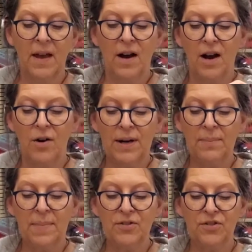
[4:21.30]
already
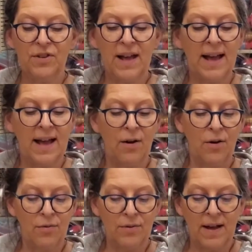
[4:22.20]
measured
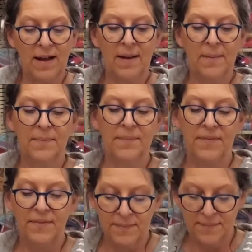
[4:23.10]
out
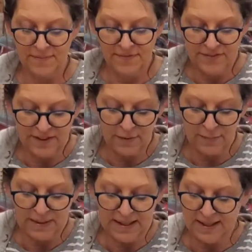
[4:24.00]
felt
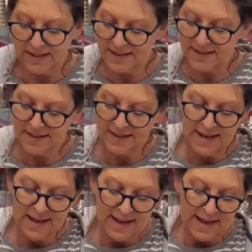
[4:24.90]
piece,
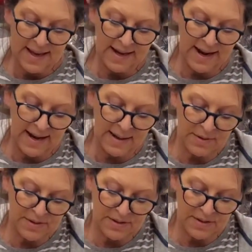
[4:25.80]
and I'm
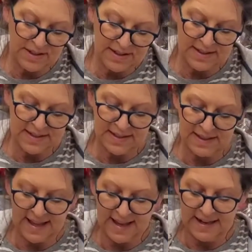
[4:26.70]
just going to
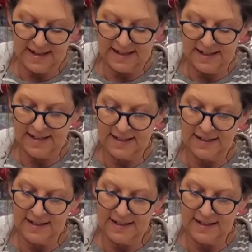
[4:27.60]
slide it